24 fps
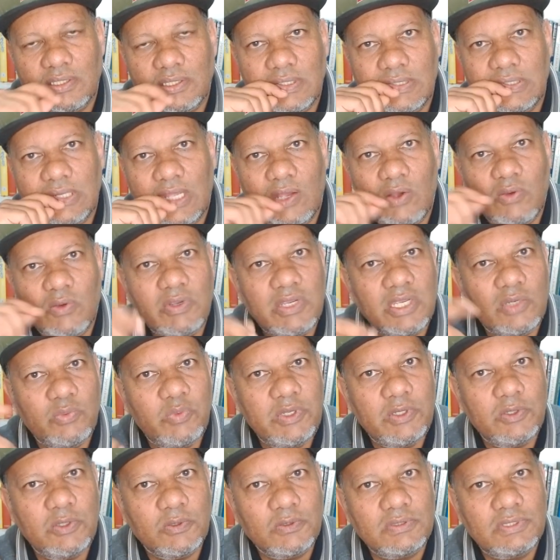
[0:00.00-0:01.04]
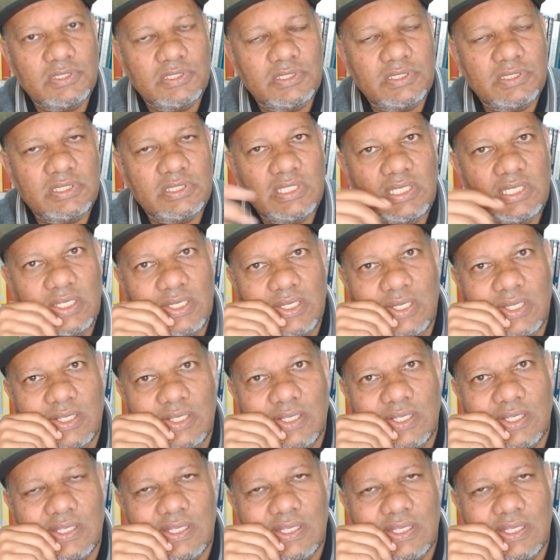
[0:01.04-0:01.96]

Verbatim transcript: And how can we concede